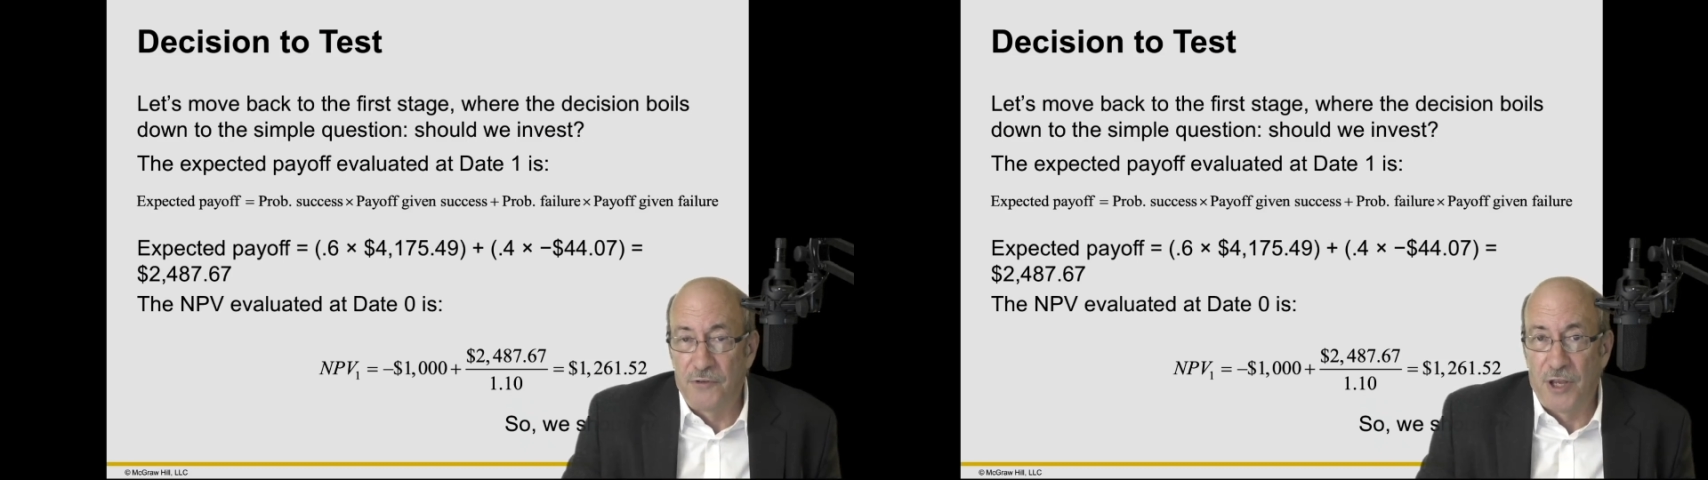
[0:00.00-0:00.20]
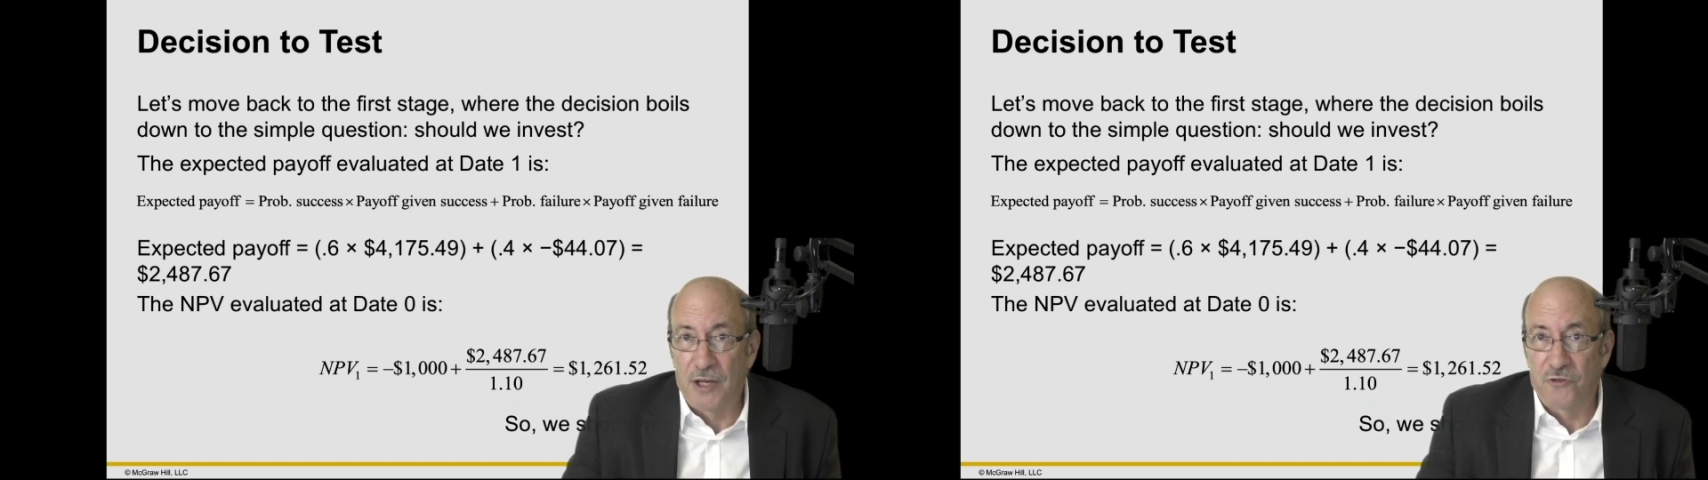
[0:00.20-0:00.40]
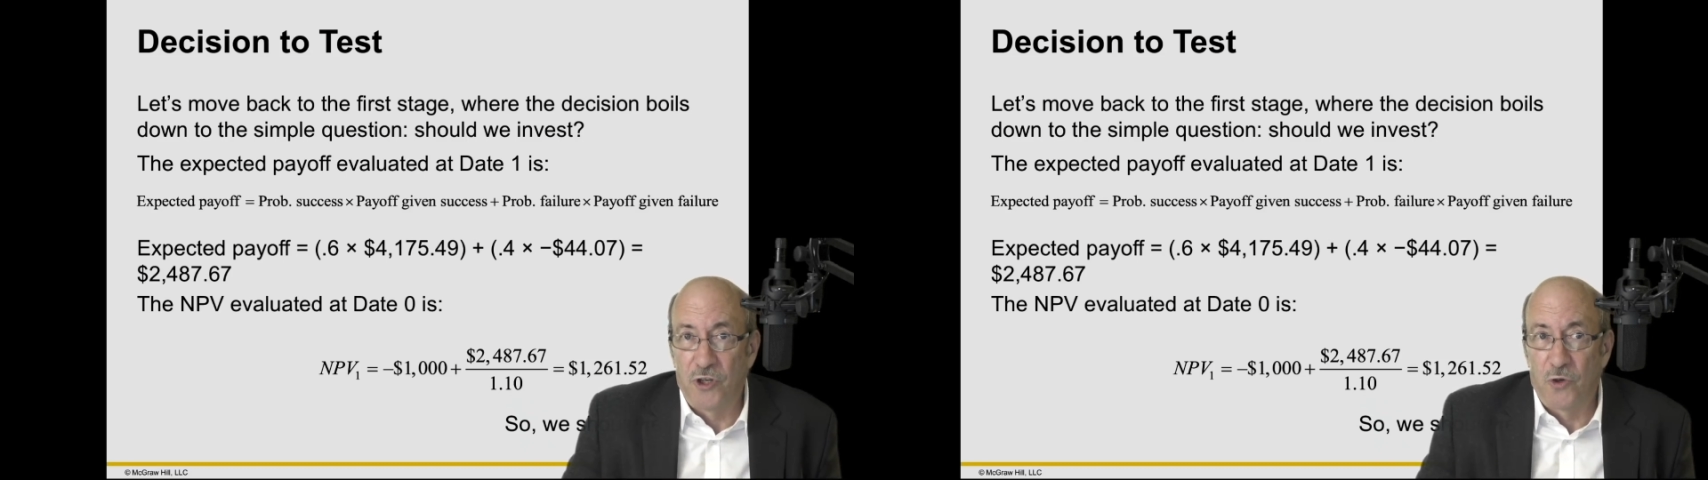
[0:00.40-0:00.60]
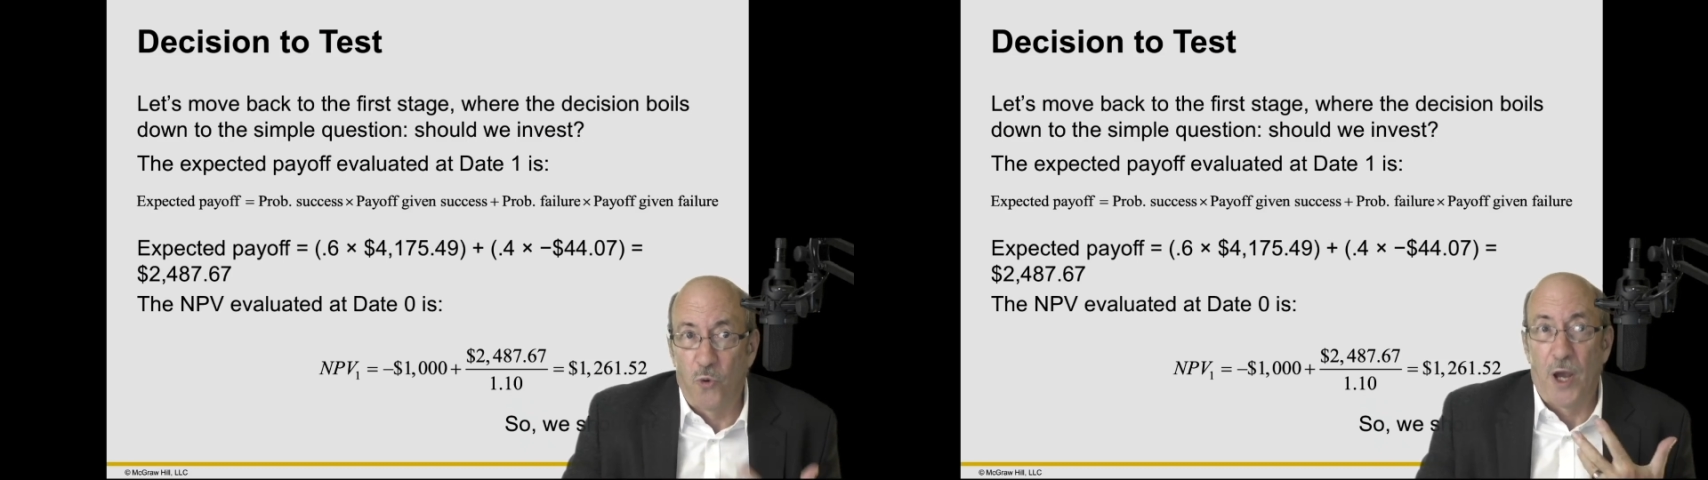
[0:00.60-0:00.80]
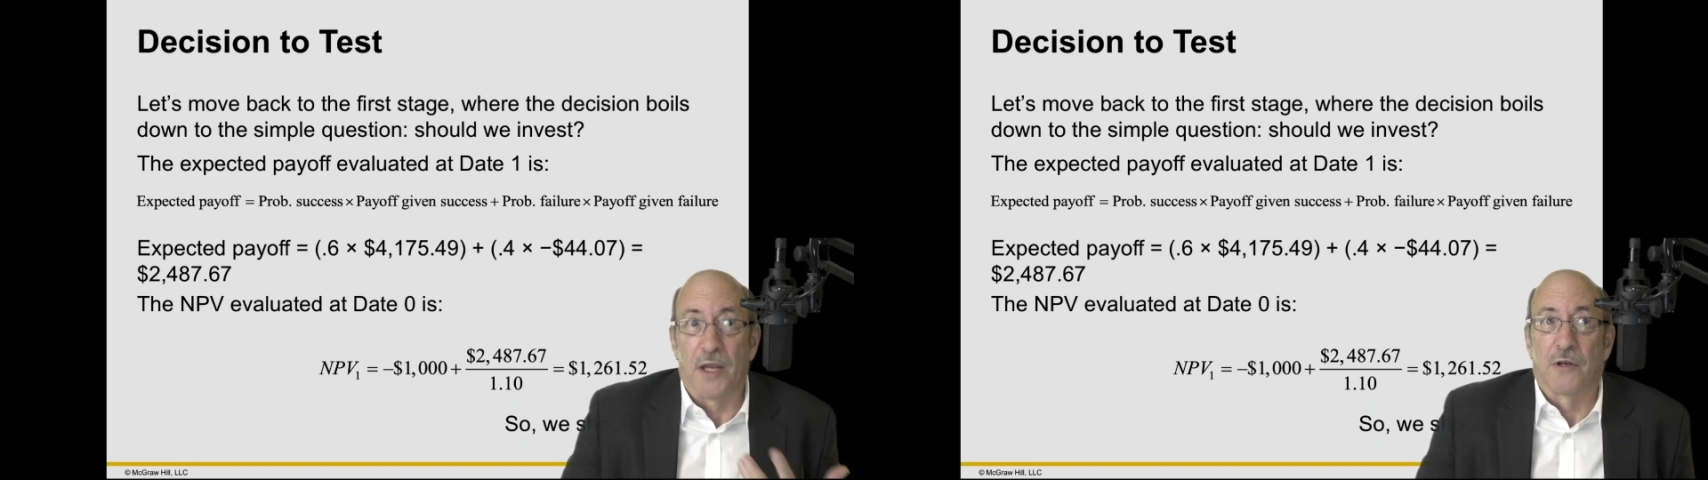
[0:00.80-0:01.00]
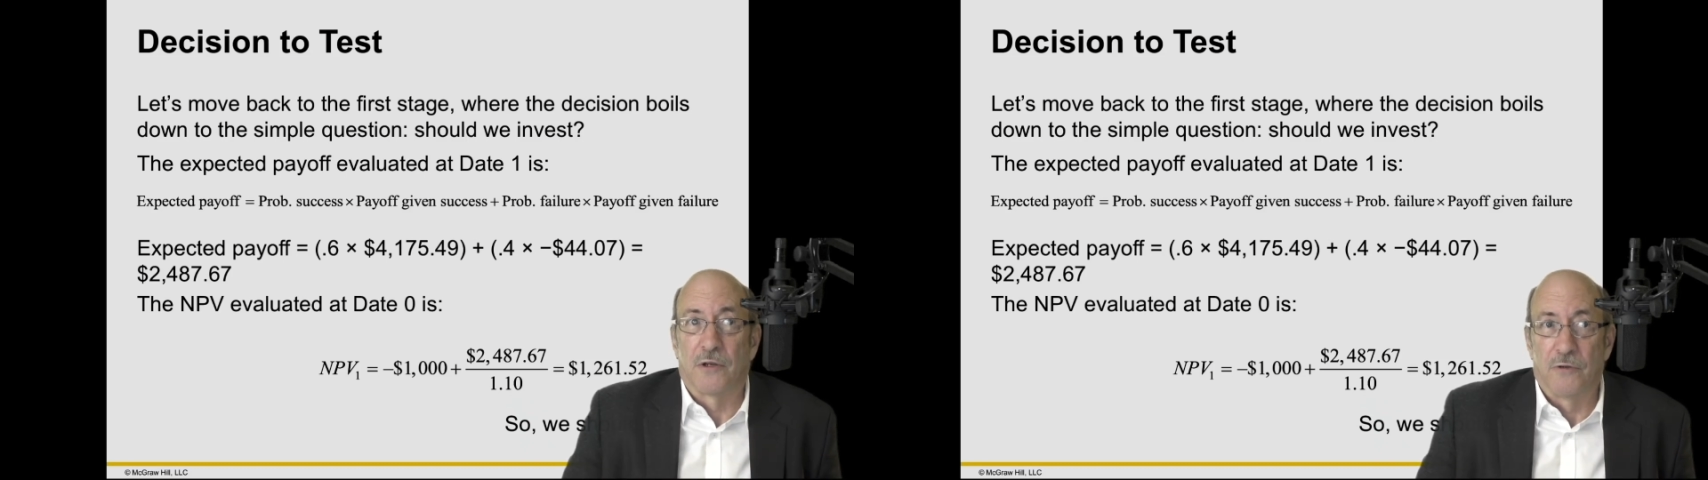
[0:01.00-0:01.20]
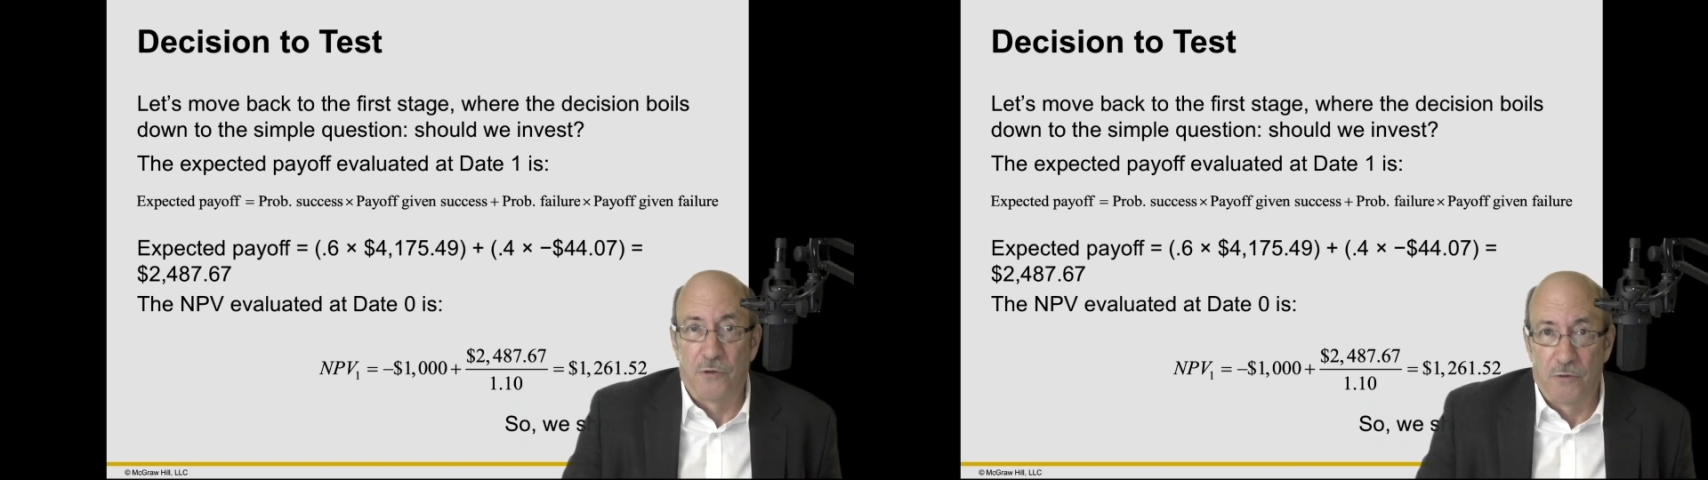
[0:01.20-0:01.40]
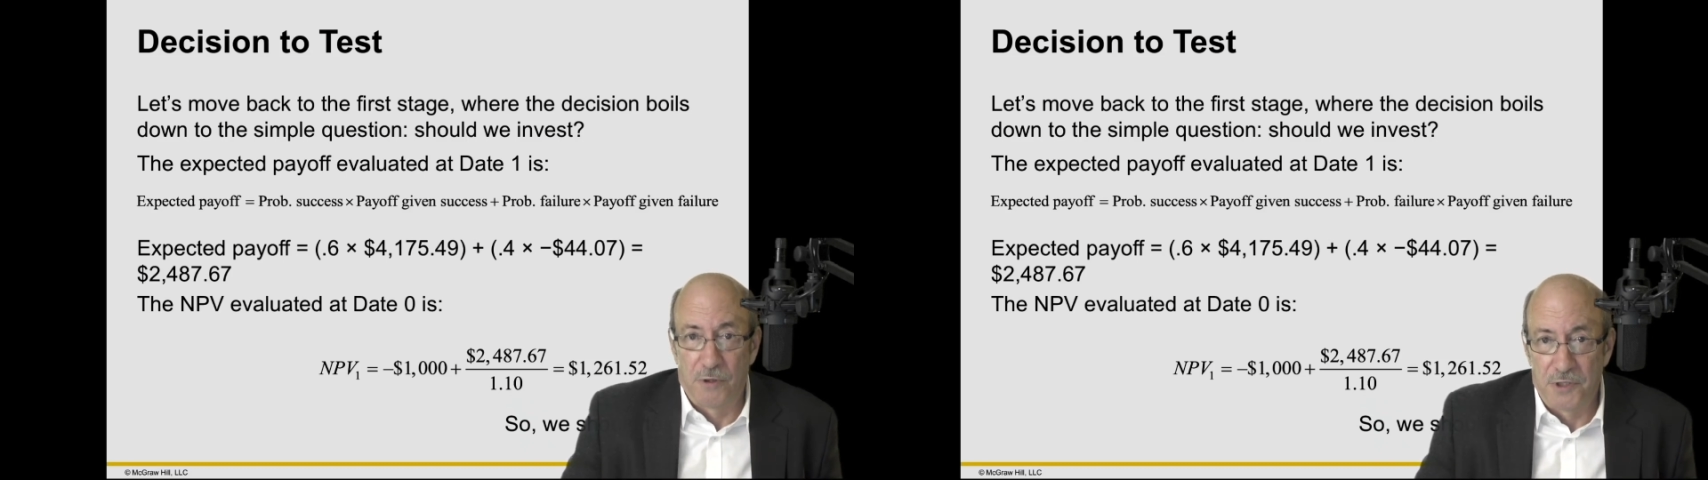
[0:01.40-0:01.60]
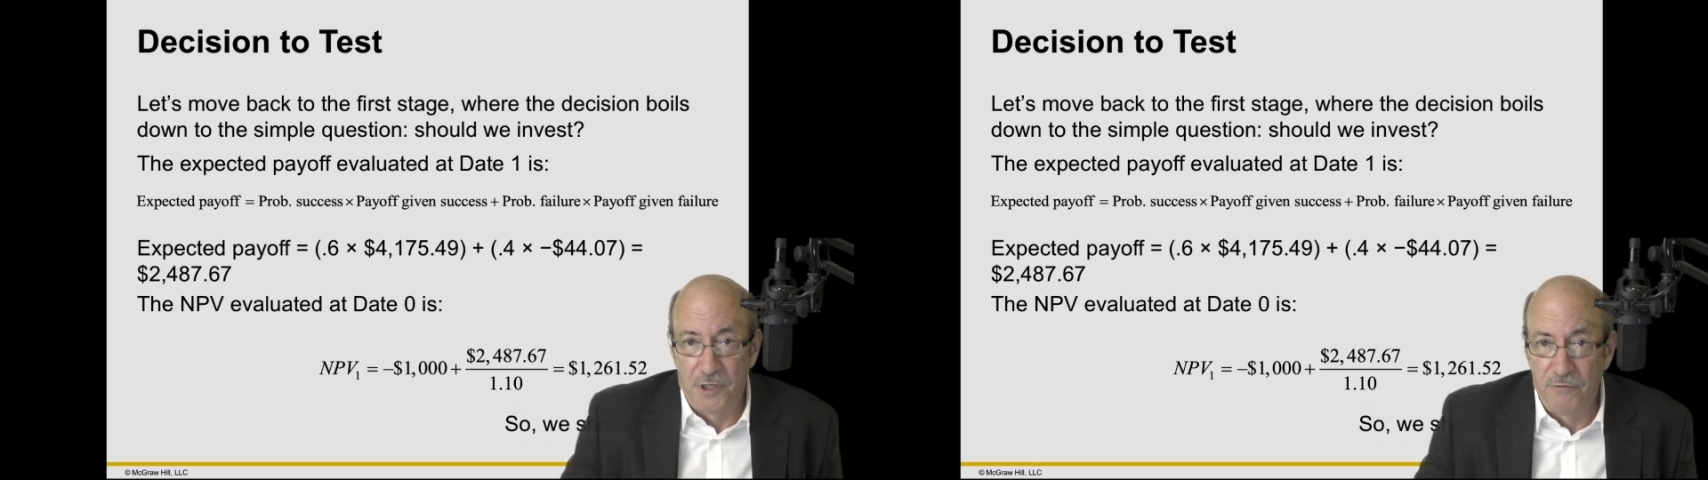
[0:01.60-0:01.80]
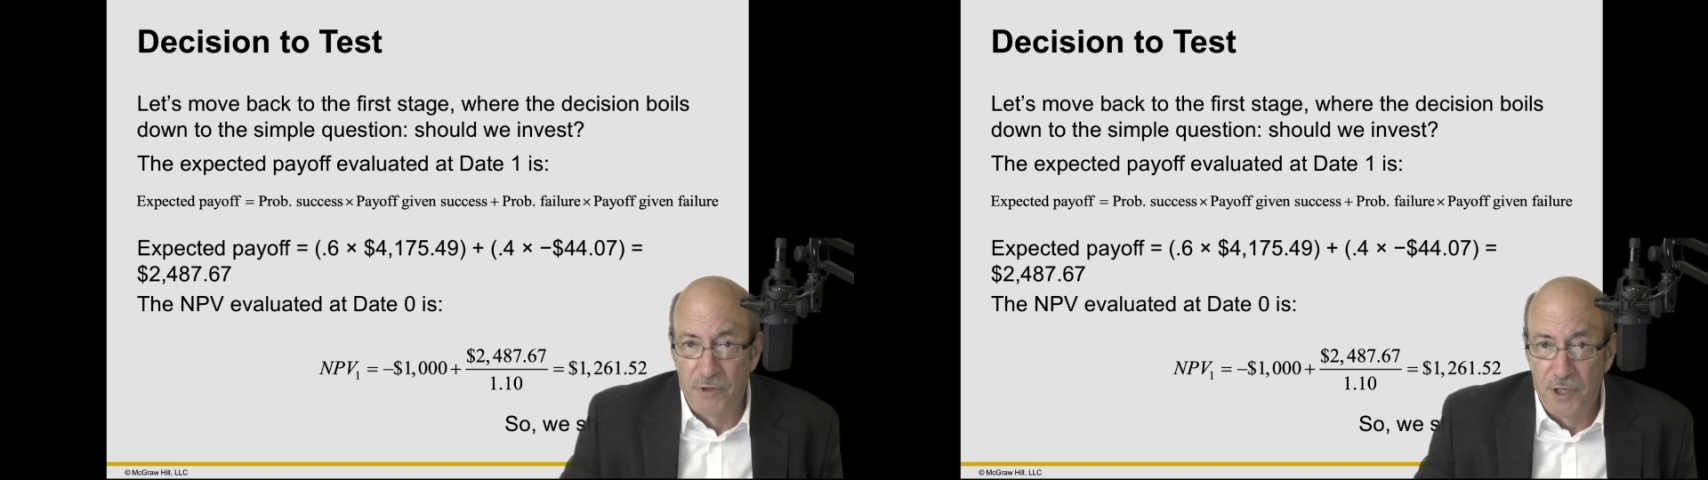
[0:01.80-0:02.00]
actually quite lucrative.